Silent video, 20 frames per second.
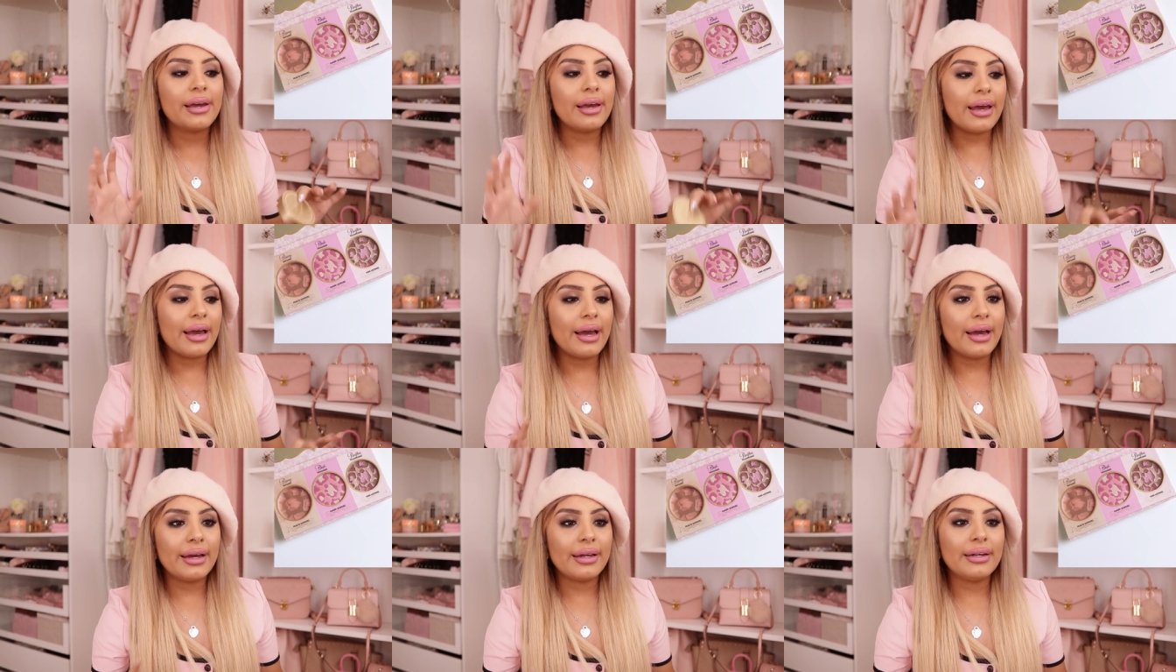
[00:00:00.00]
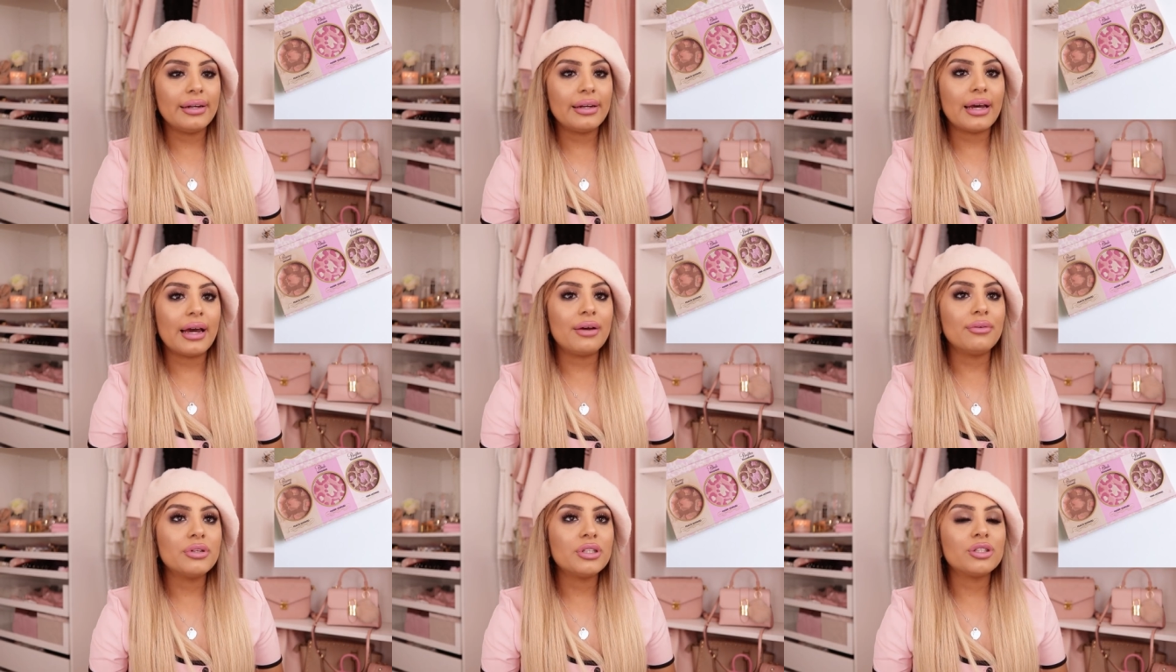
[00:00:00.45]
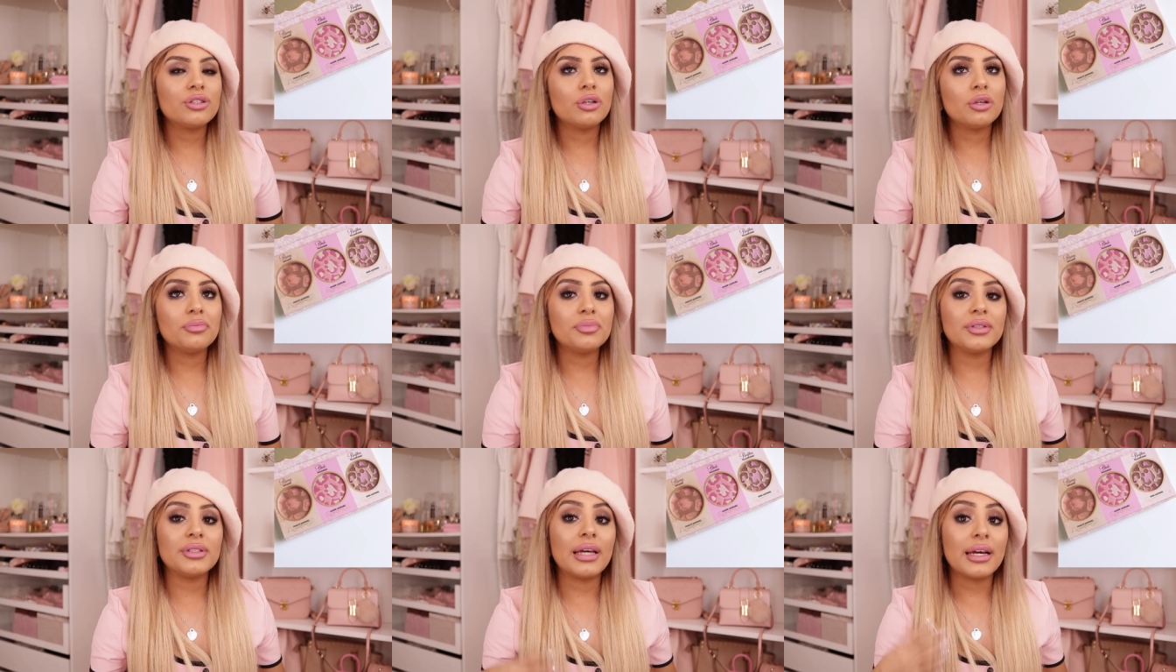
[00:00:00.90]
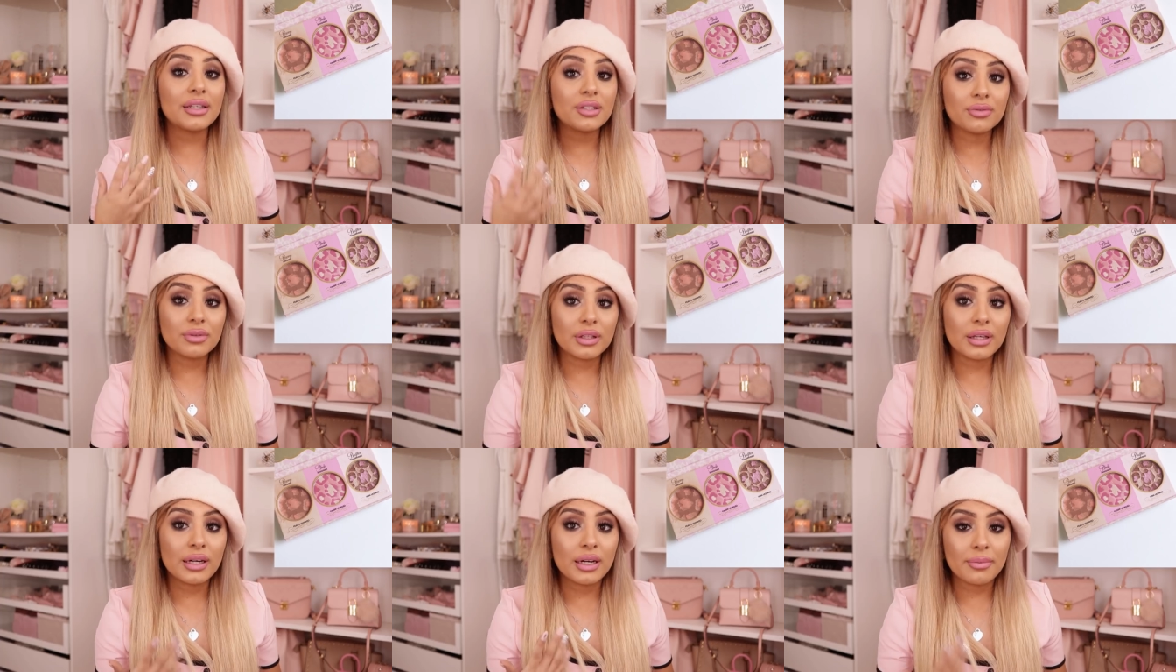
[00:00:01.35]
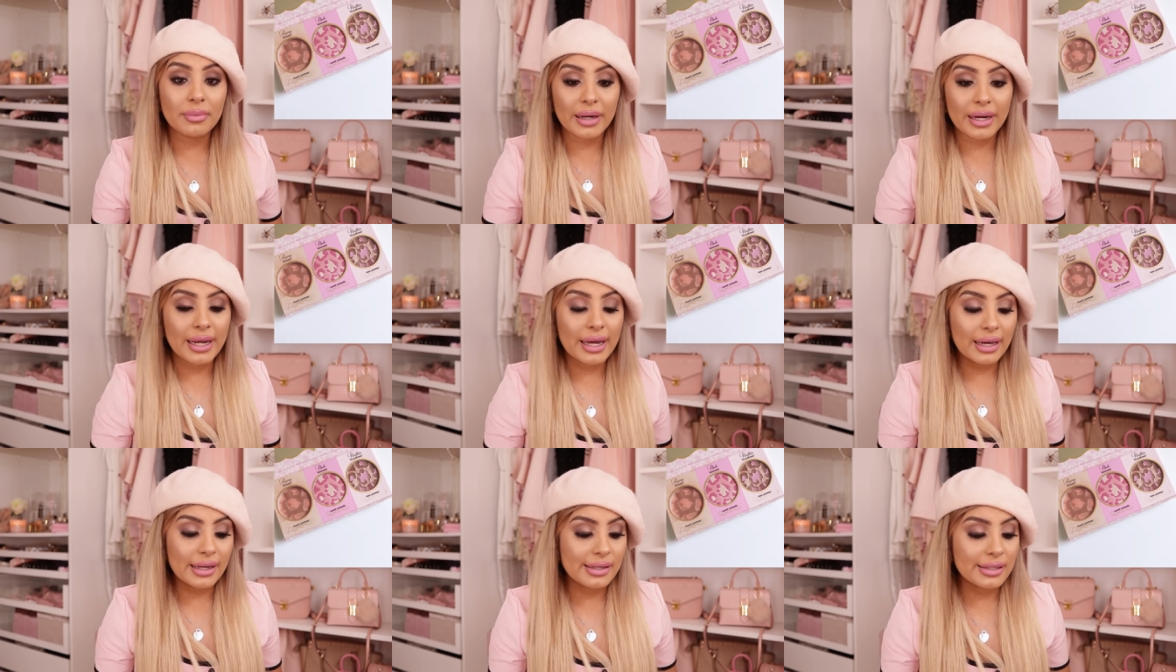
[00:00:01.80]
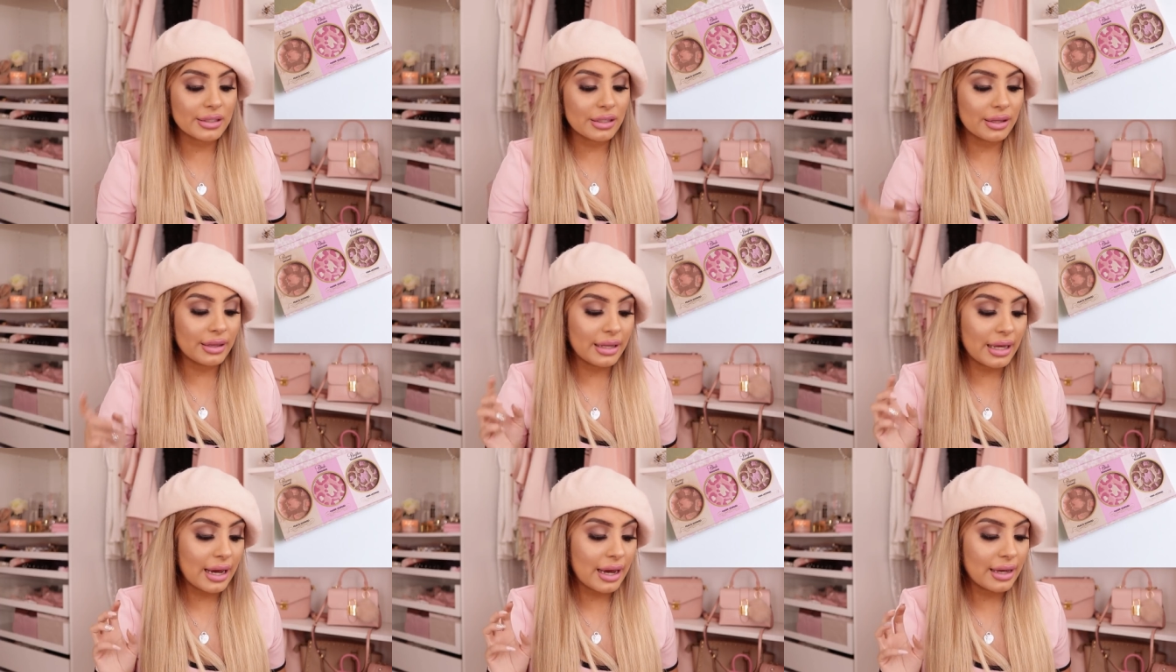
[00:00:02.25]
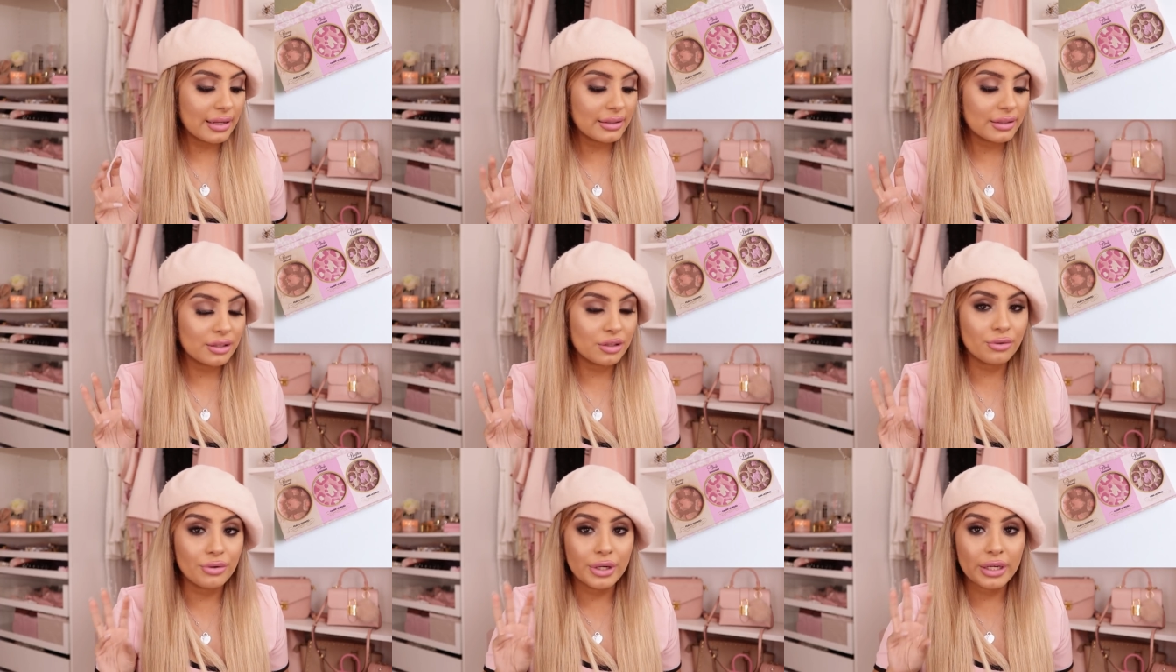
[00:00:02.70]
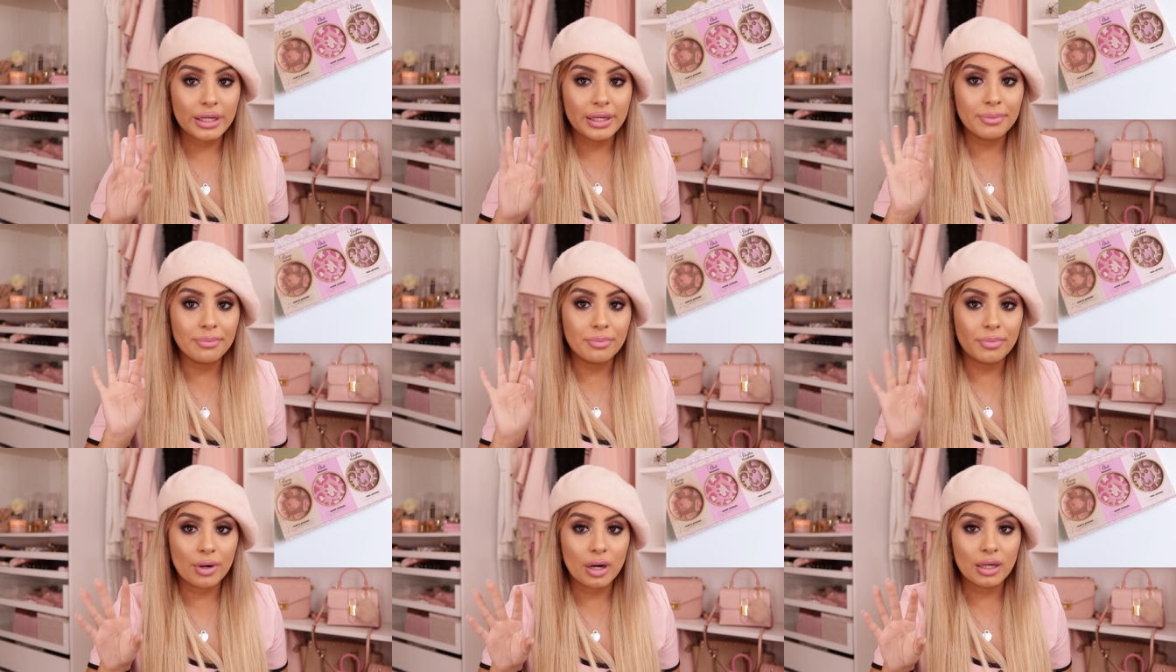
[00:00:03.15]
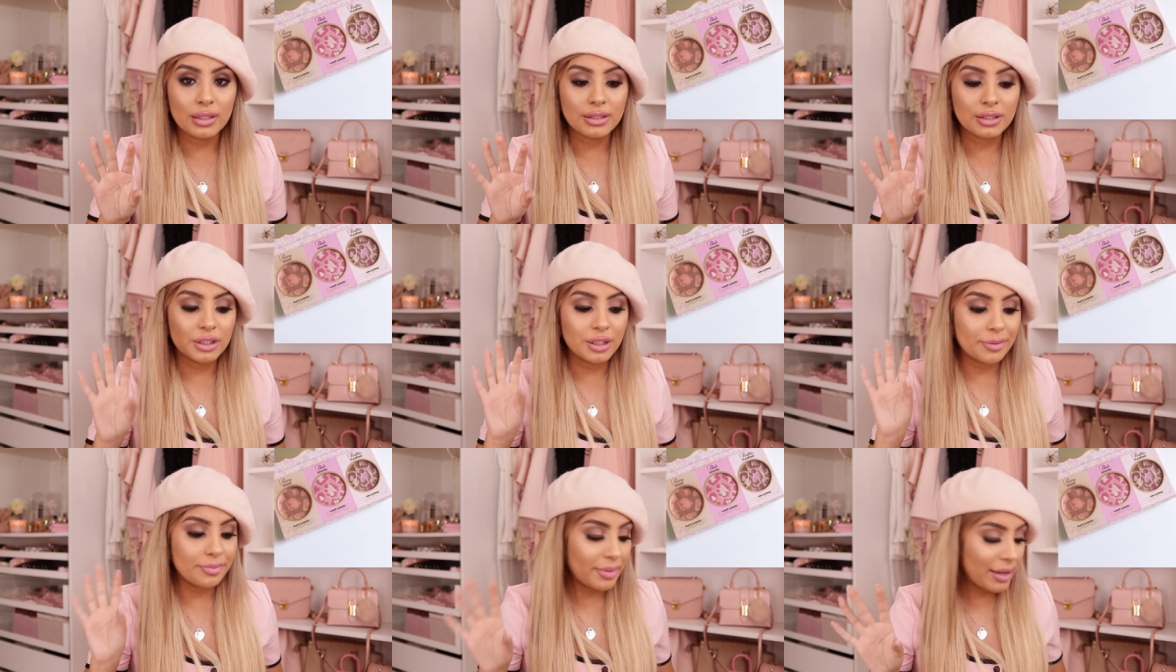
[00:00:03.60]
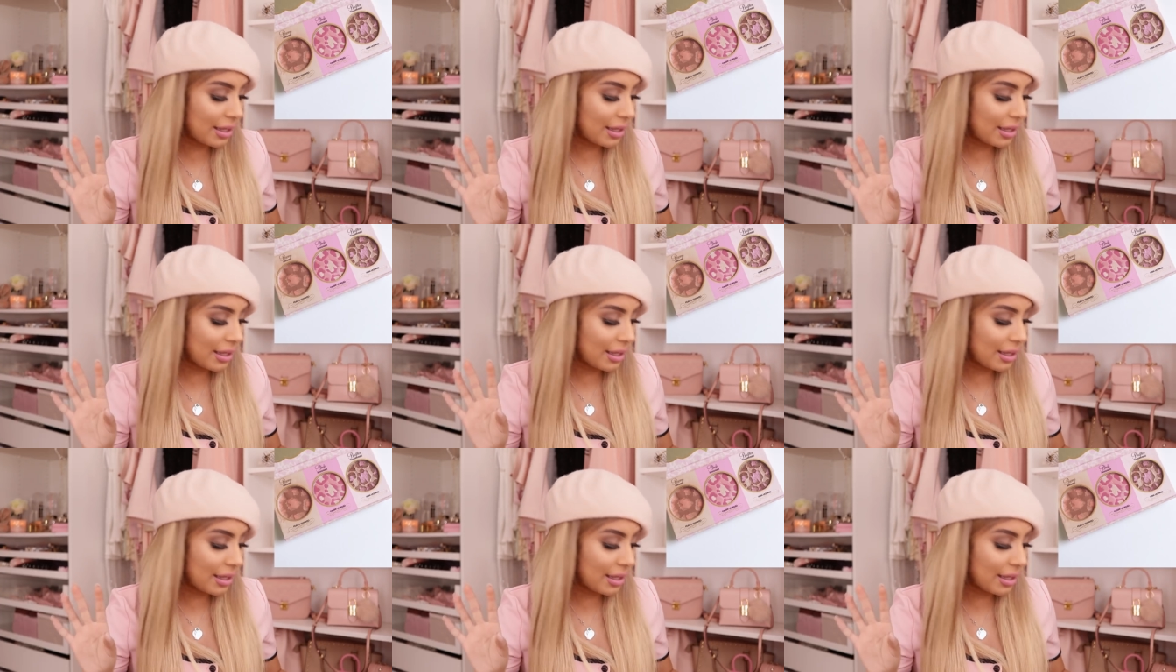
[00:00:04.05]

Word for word: and I was so obsessed with getting my hands on that 3 bronzer